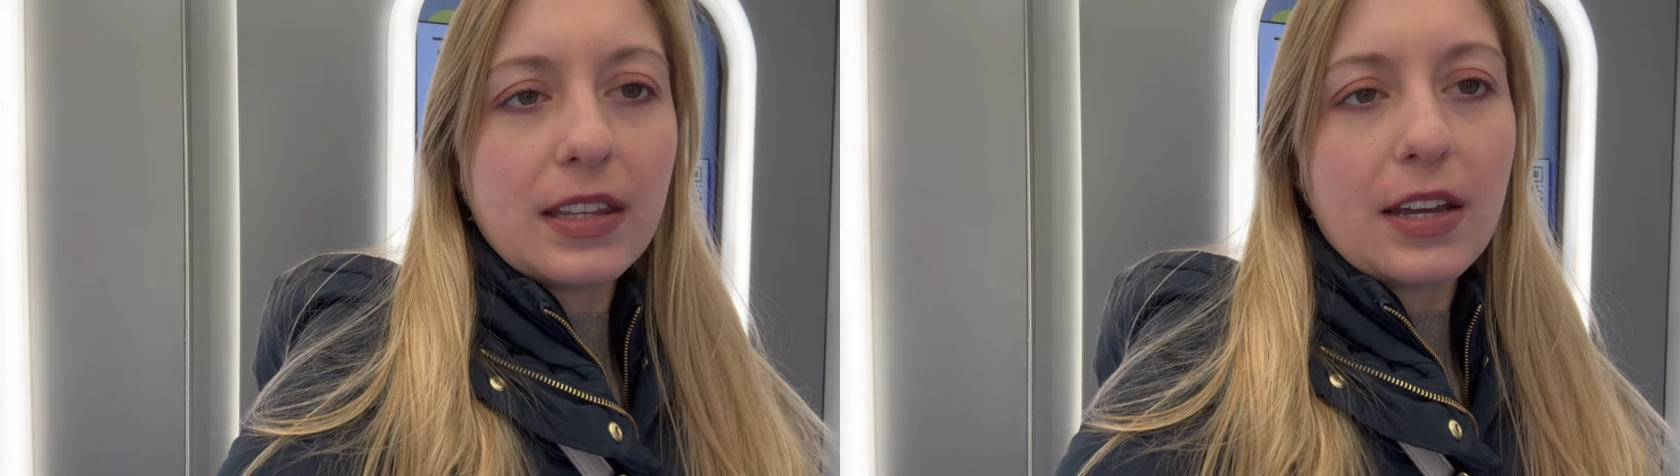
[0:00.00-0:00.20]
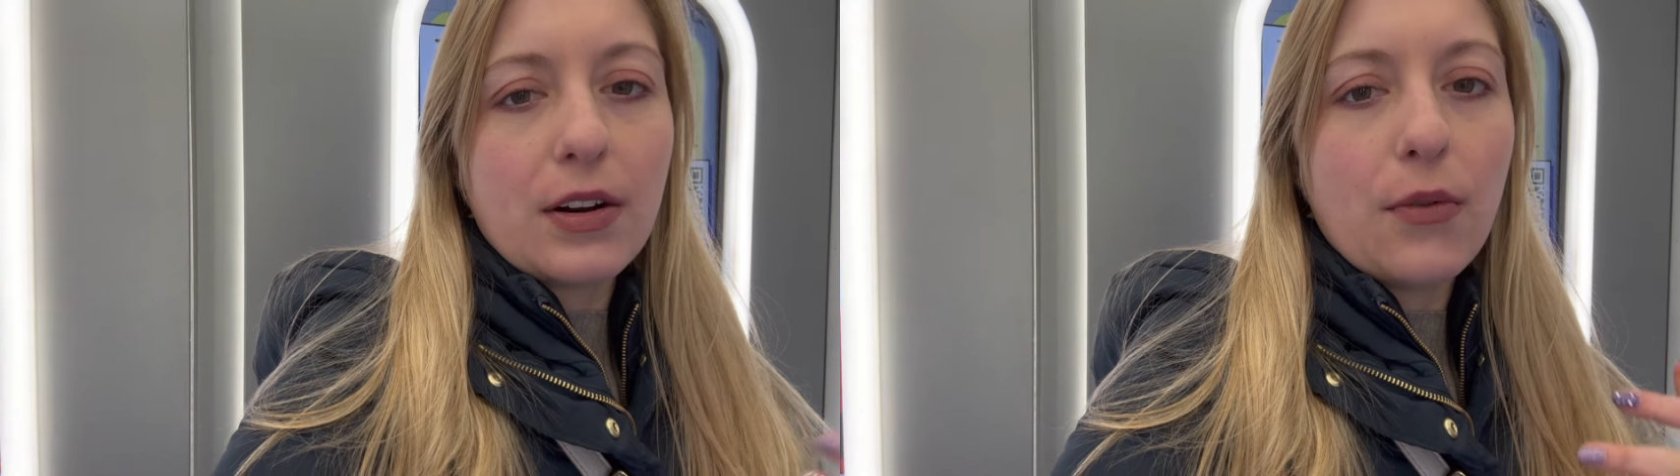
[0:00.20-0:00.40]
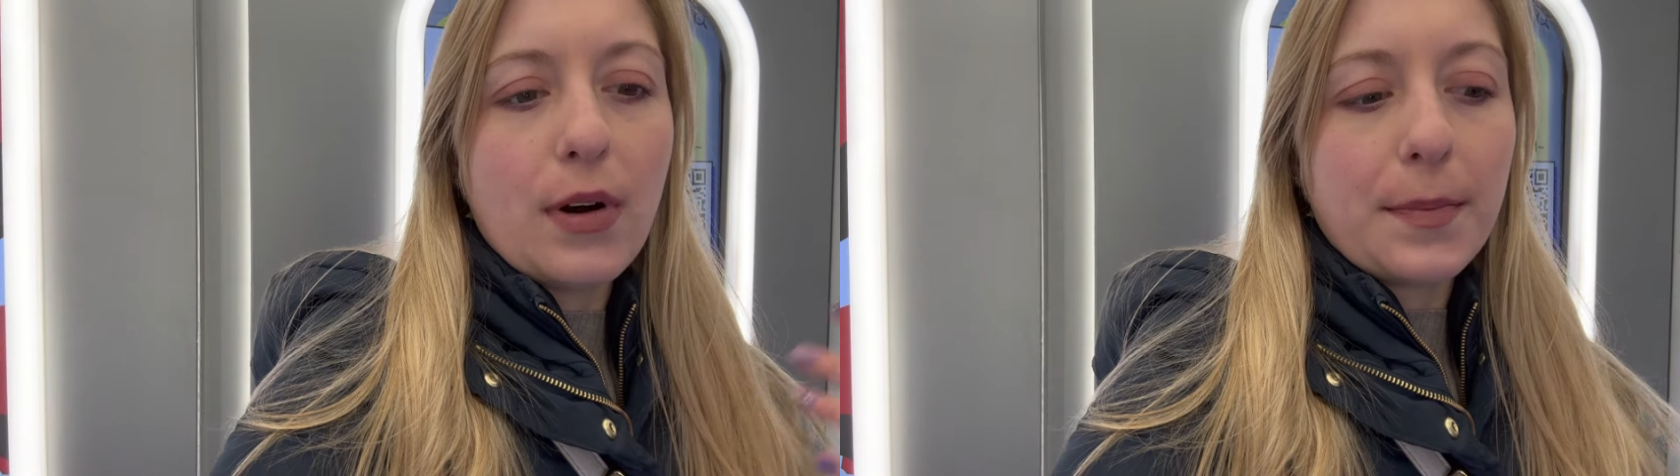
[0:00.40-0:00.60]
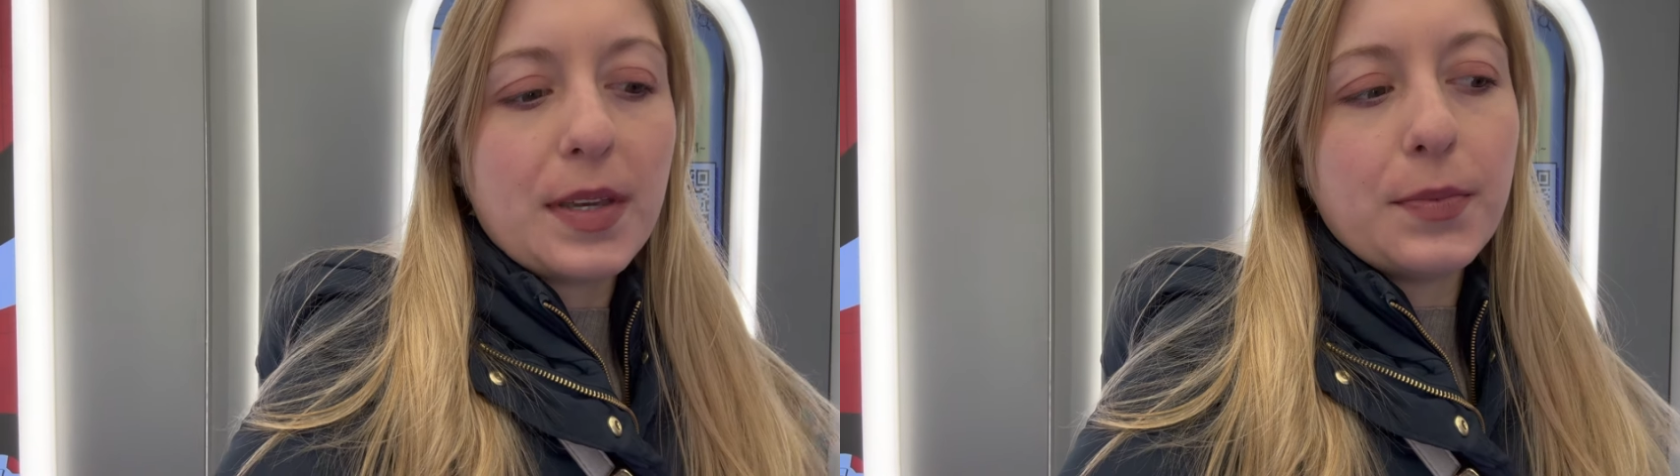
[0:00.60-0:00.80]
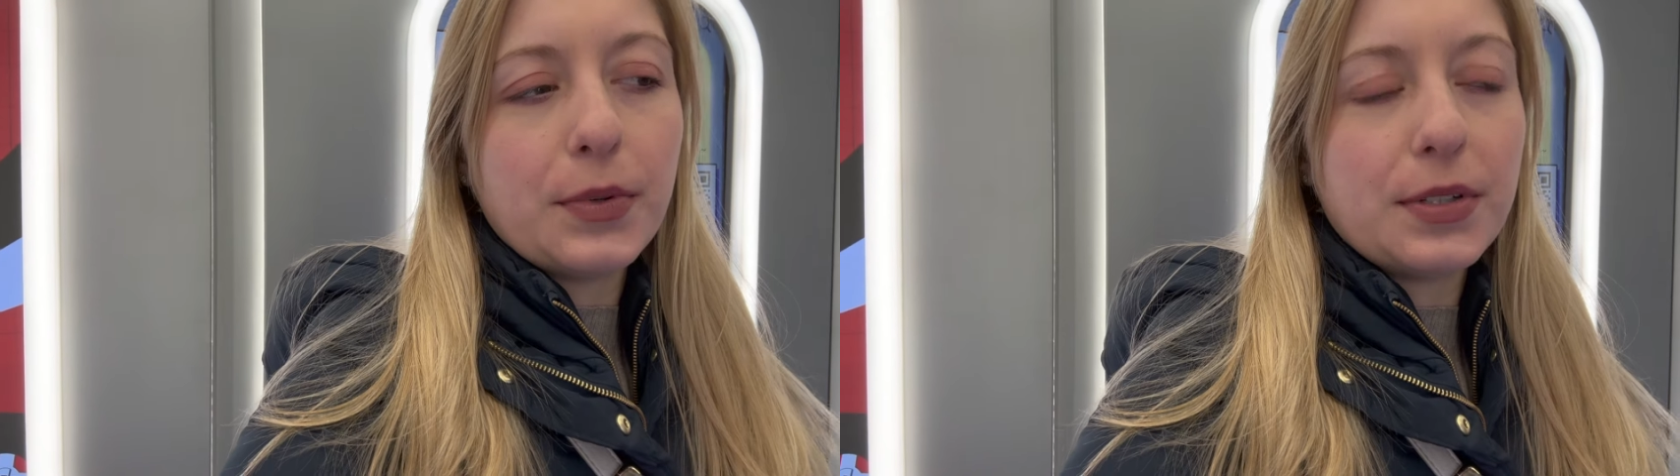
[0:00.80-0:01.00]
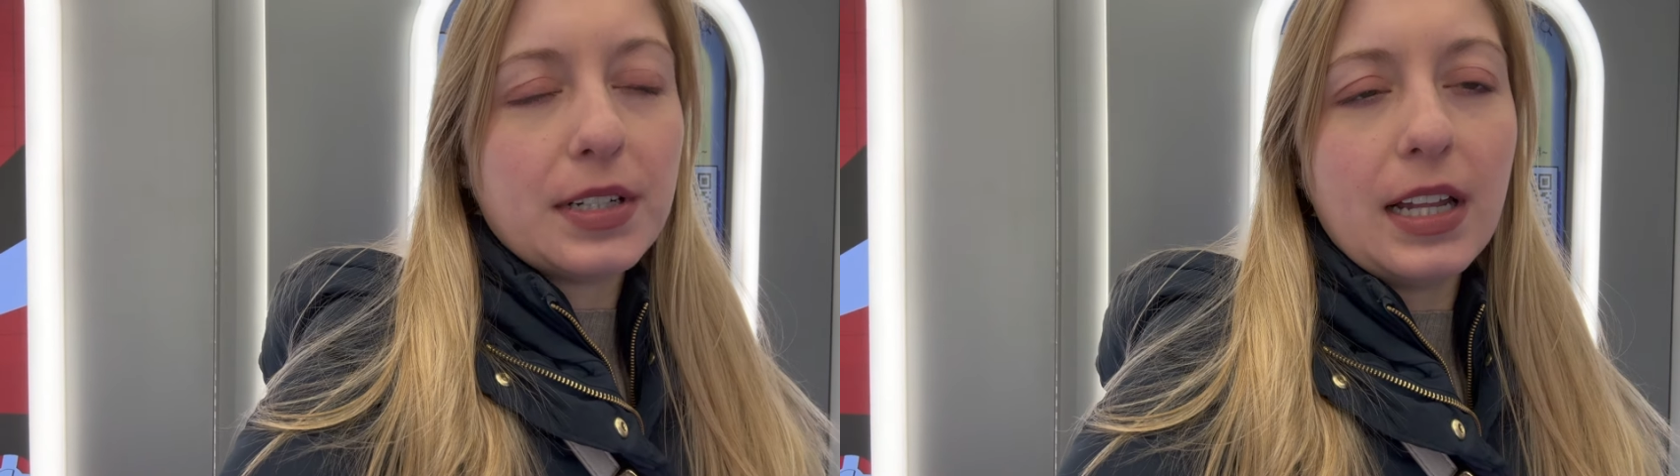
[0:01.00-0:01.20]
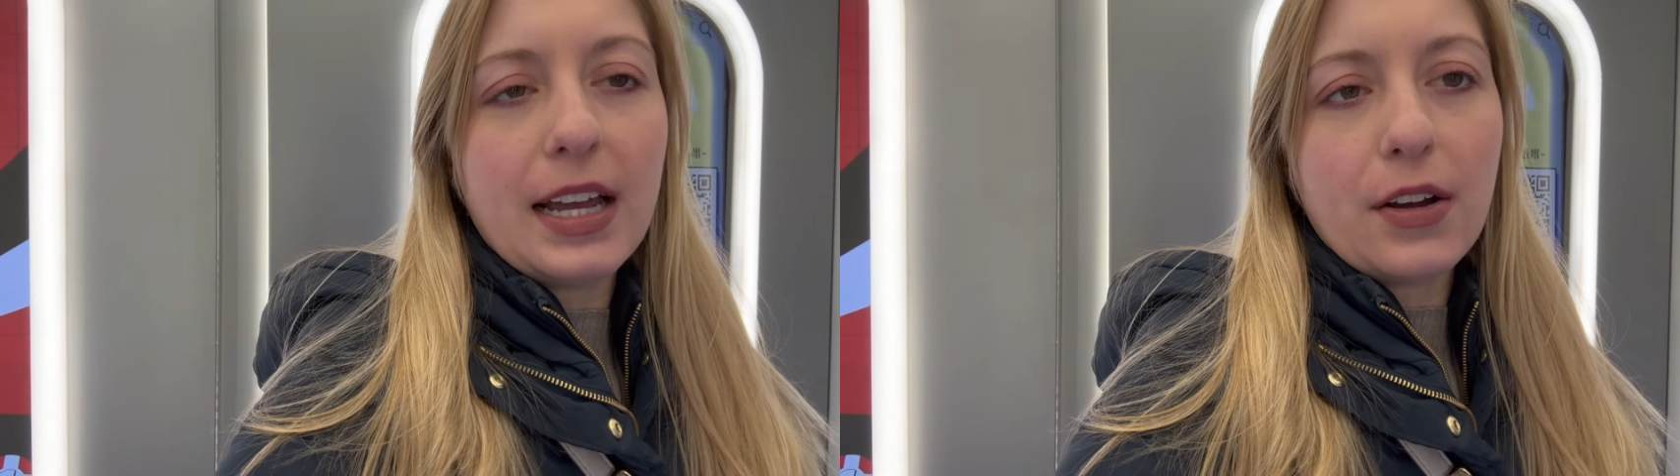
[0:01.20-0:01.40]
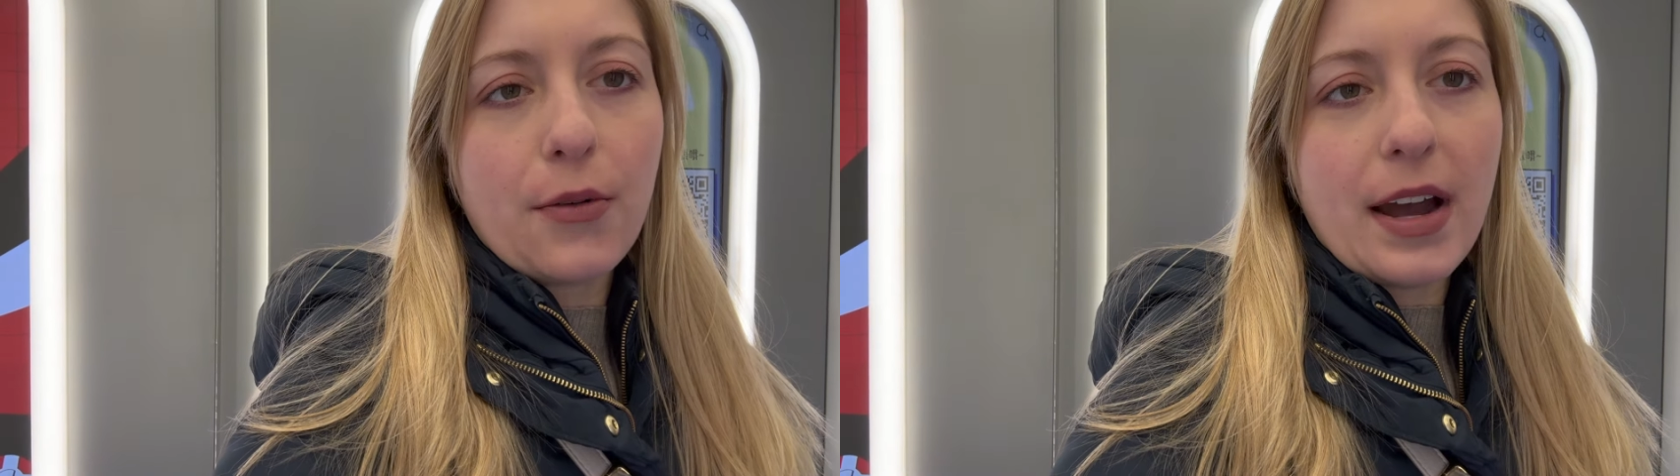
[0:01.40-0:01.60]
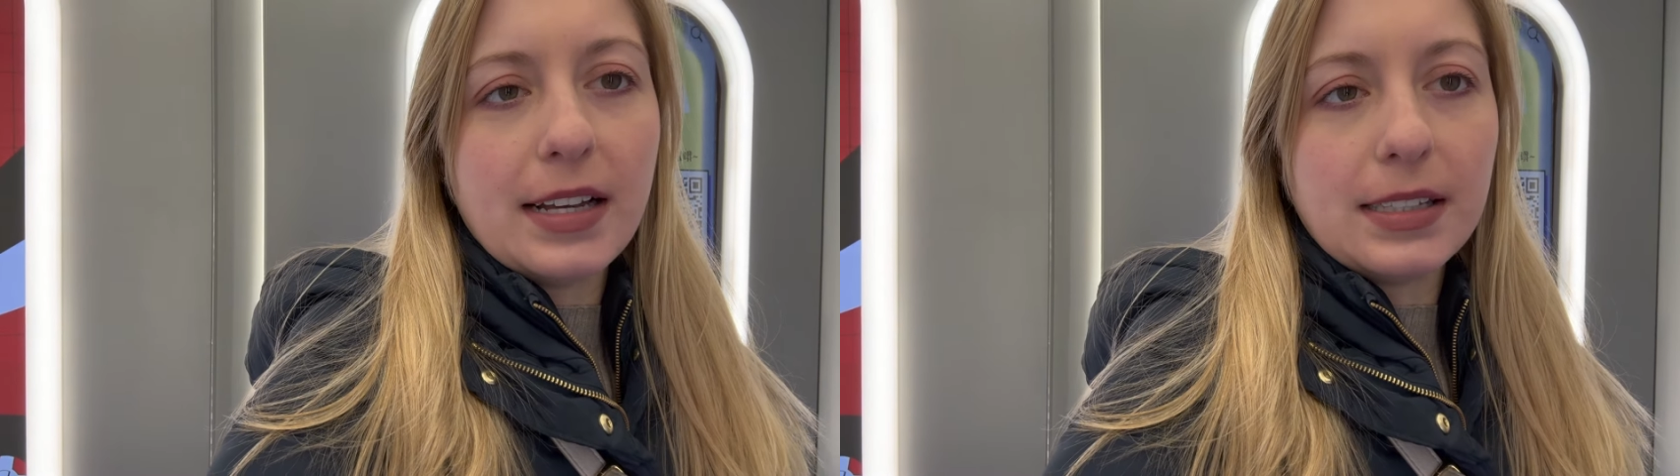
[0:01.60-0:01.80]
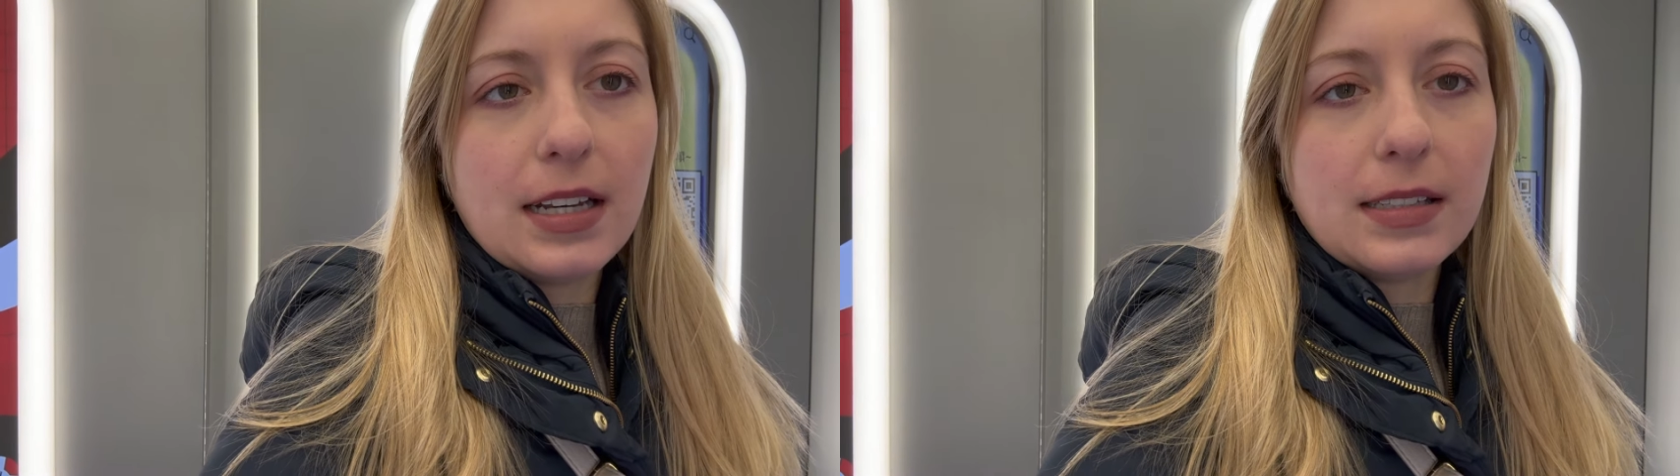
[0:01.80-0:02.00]
They don't want people to like
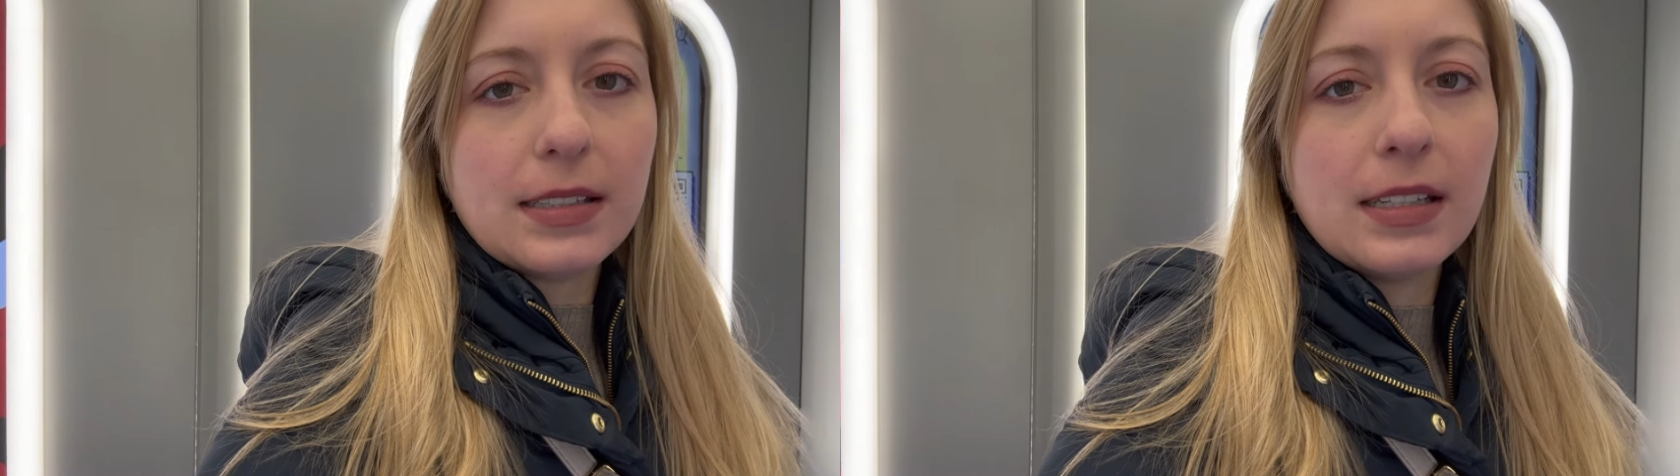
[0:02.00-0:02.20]
harass us.